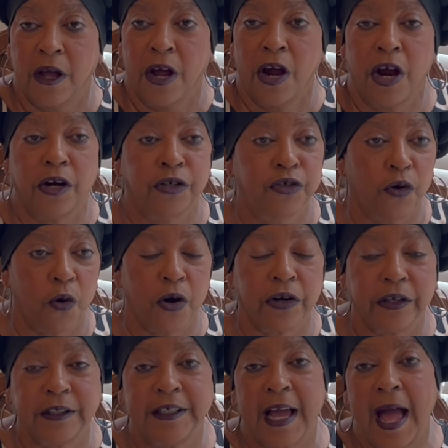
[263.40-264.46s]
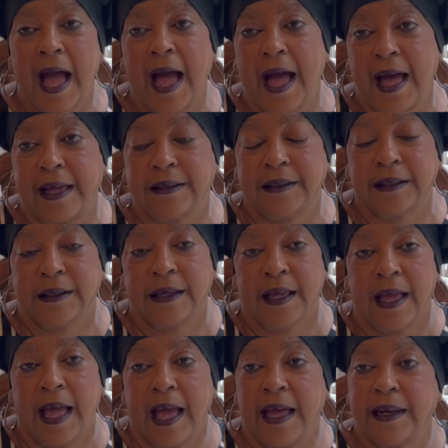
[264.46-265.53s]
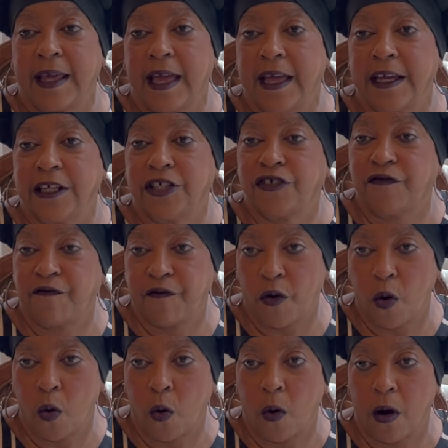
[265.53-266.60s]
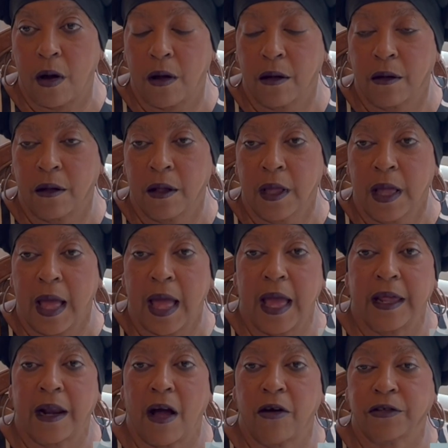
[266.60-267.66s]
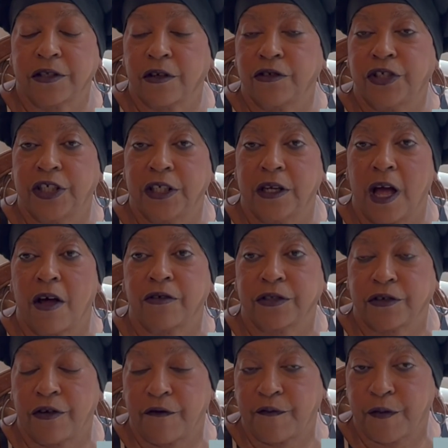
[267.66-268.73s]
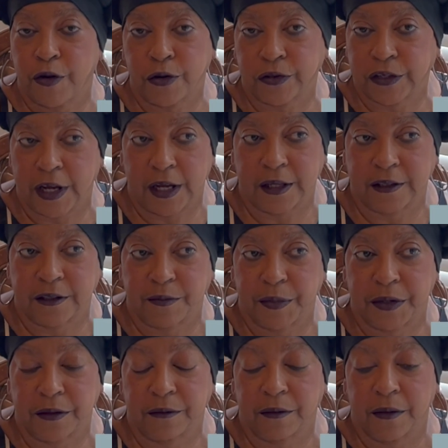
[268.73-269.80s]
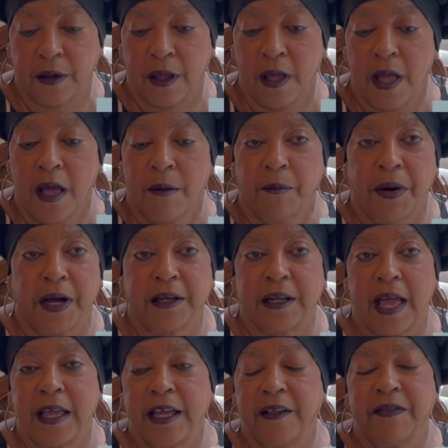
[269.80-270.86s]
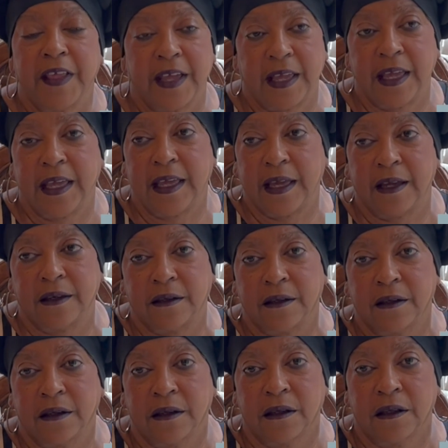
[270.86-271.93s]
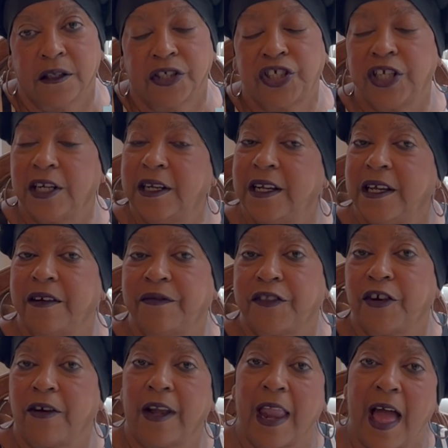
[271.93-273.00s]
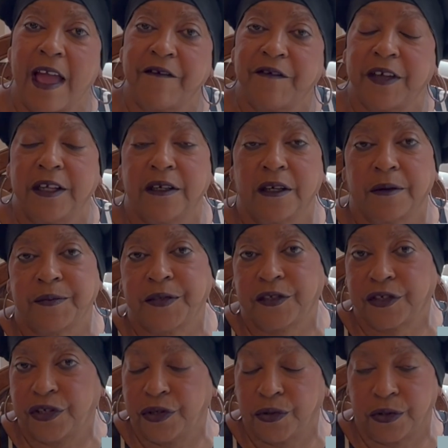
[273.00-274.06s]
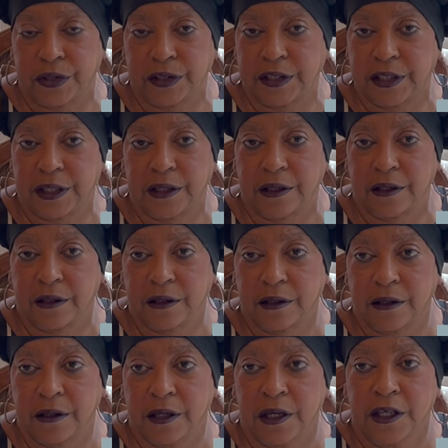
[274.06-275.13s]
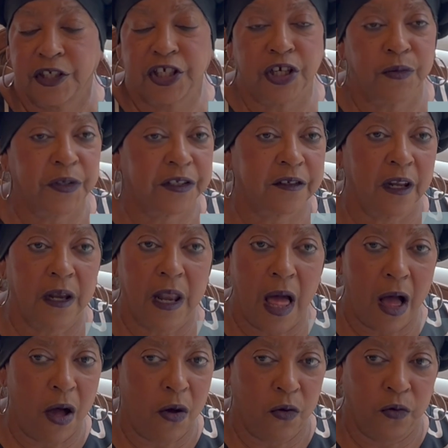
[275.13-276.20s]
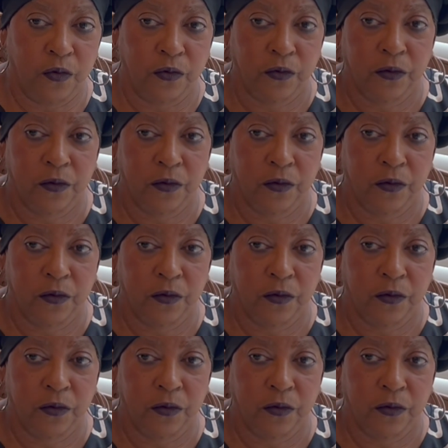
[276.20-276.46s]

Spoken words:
Her daughter died at age 4, and also she lost her first husband. But in the end, she lived her life in obscurity. She was alone.